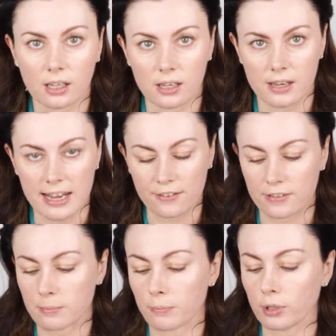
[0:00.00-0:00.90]

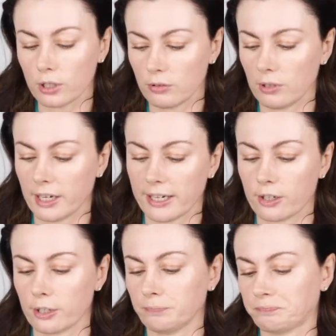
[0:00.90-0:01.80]
navy blue
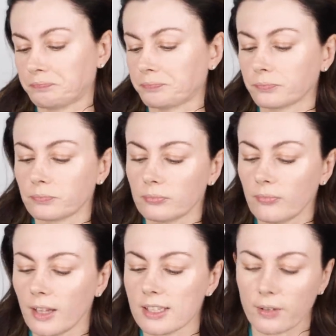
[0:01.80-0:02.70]
liner,
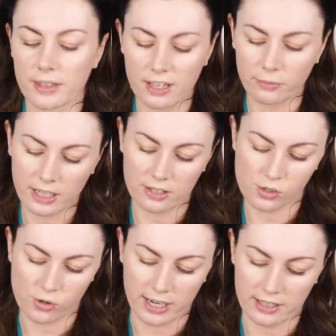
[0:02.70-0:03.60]
so I think we can
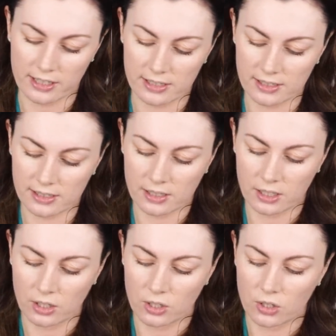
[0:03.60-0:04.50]
try this.
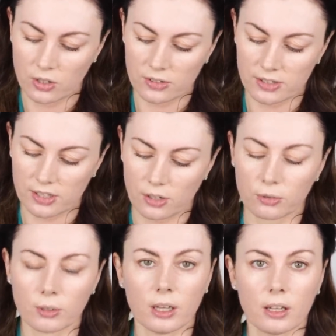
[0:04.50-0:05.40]

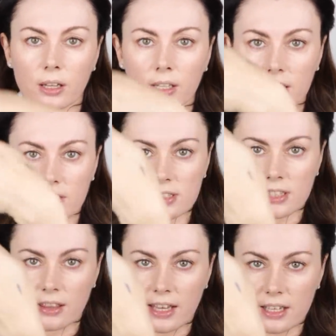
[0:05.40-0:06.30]
So can you
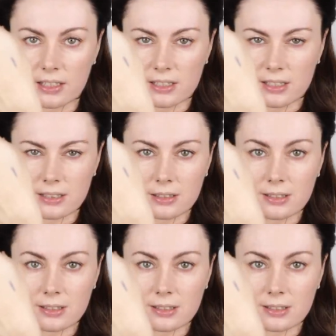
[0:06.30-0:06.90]
see that?